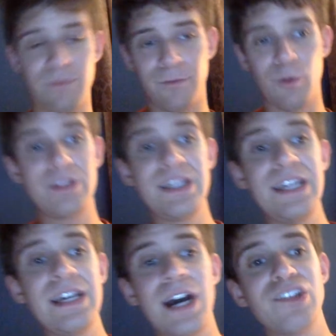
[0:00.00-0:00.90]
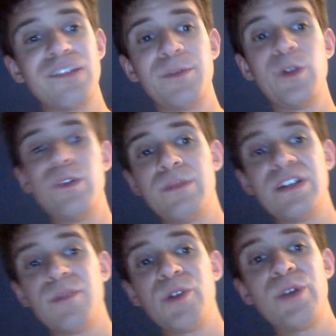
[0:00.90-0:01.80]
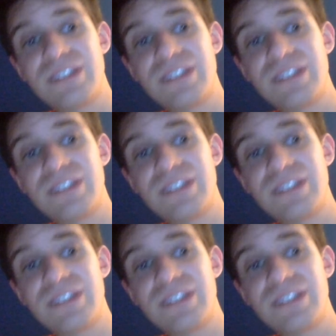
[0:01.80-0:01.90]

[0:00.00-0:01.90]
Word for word: for the undisputed W W E